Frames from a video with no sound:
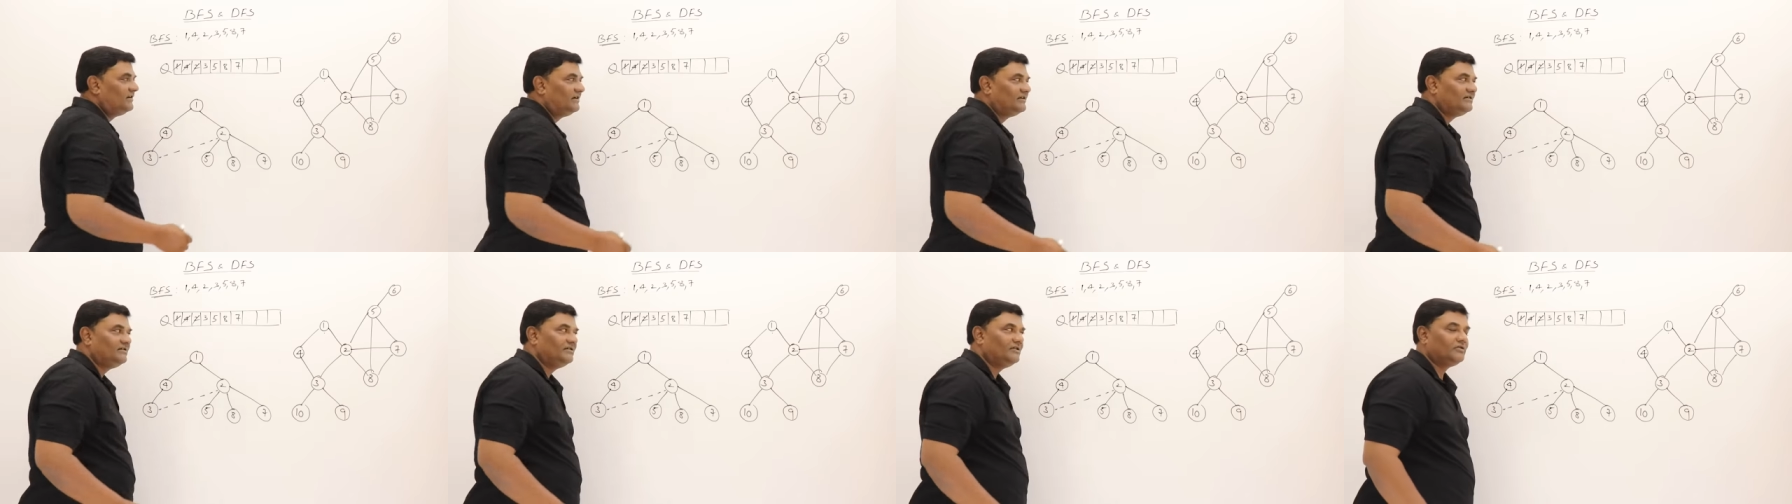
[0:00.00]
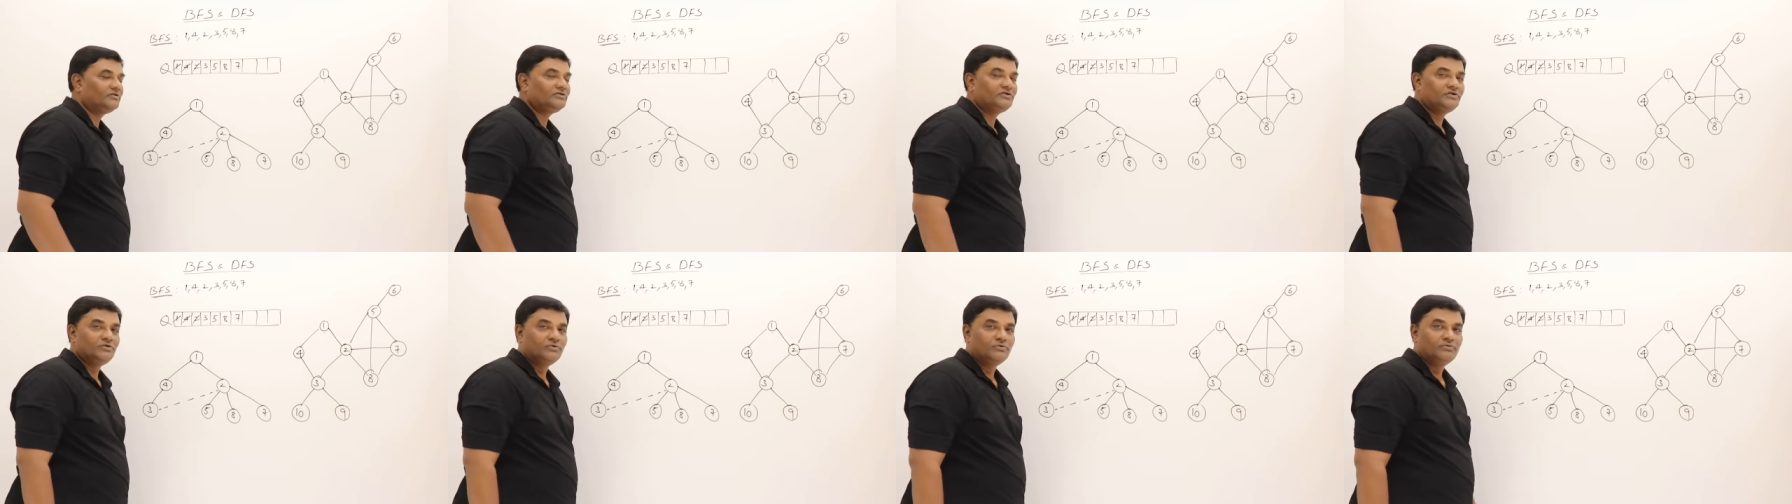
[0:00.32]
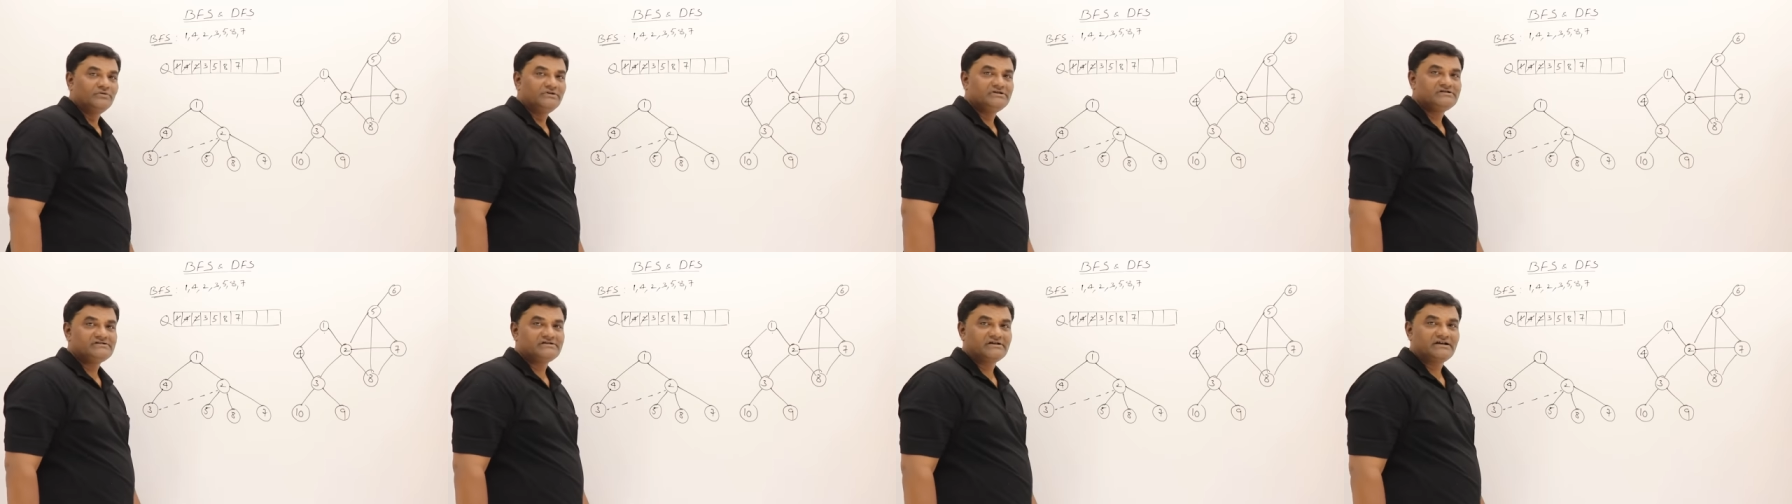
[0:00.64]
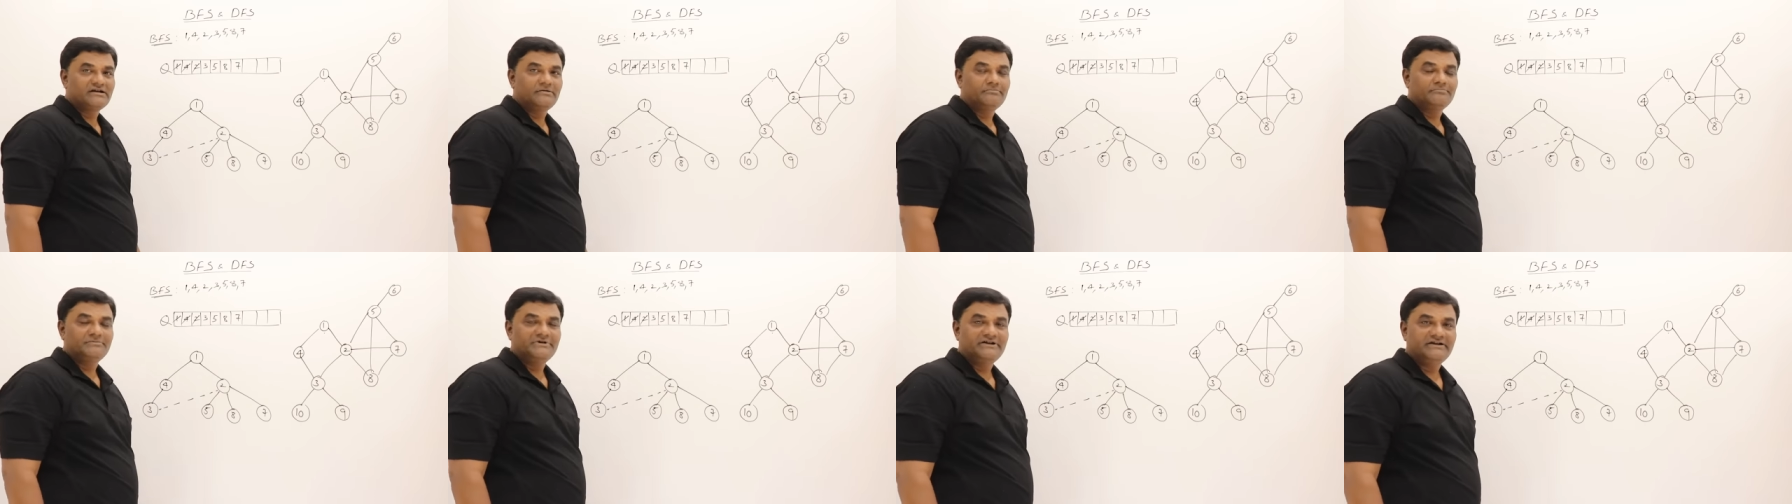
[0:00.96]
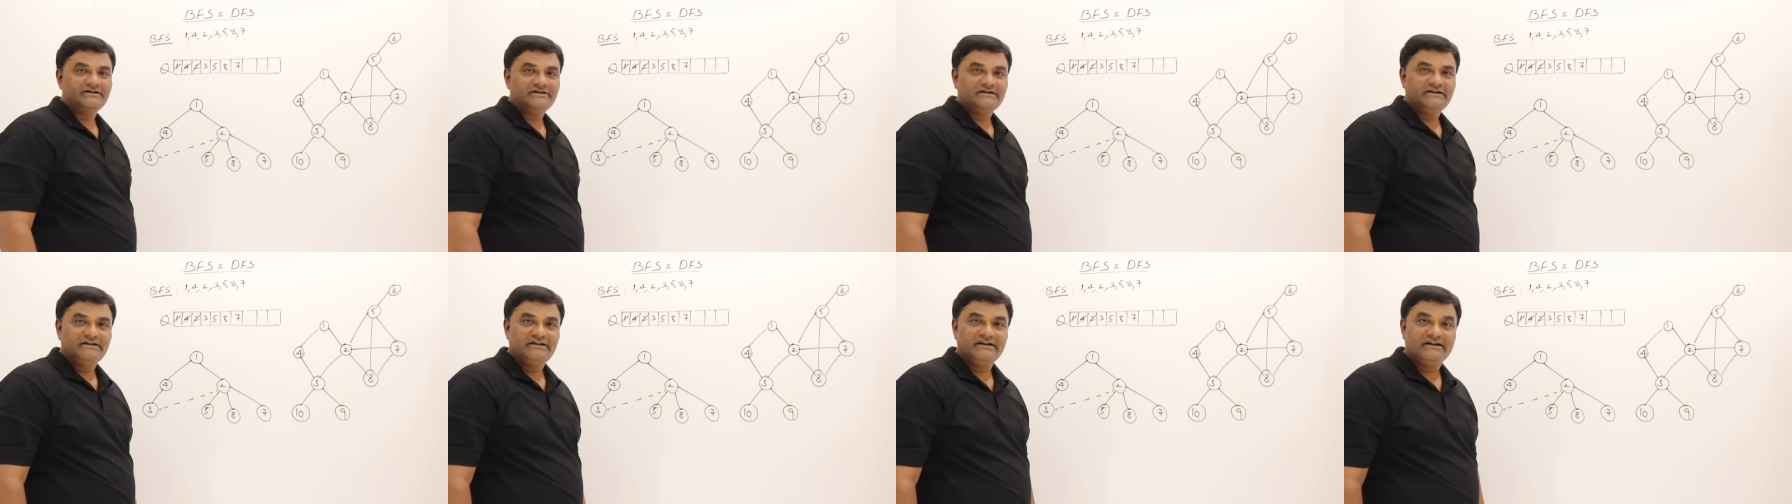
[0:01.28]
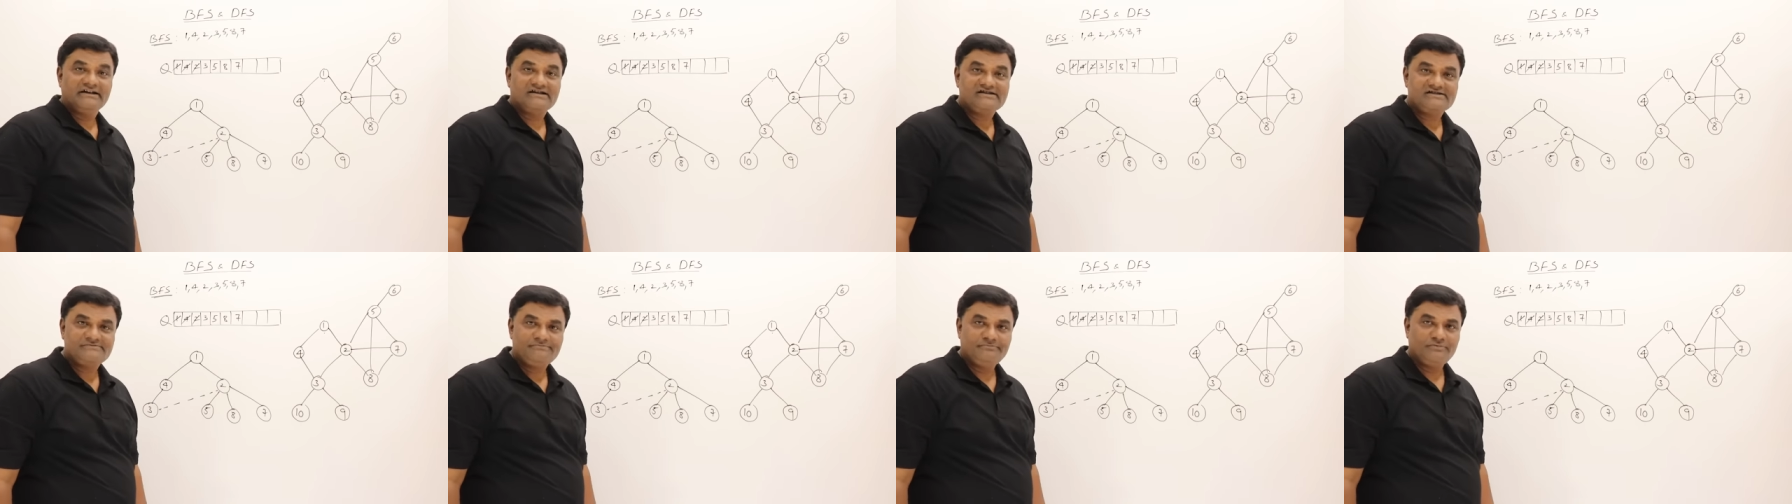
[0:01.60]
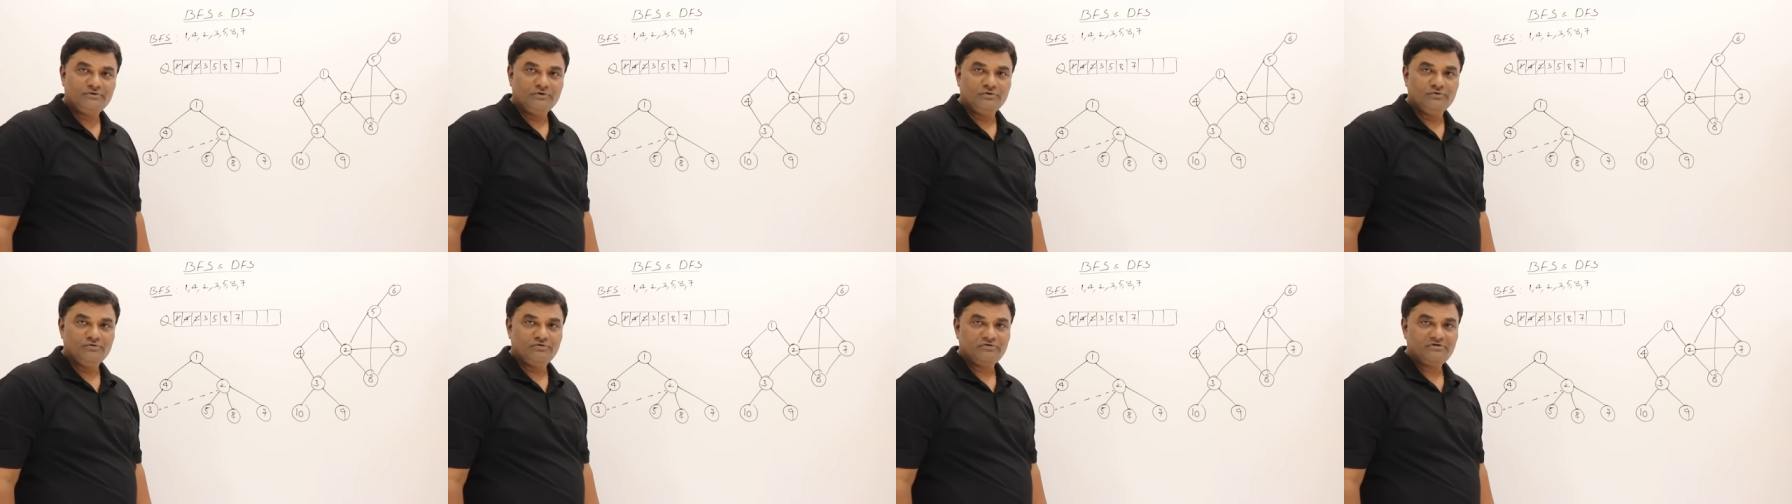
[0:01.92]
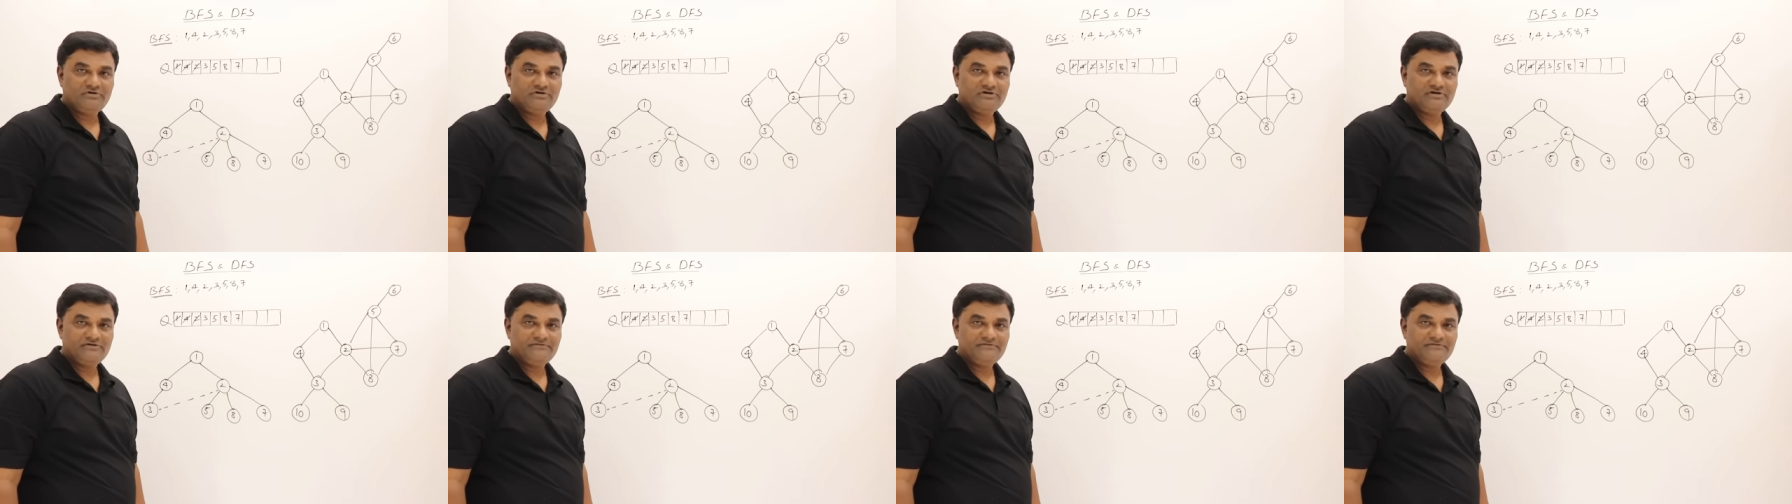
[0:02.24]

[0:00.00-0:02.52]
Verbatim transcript: Now 2 is completely explored.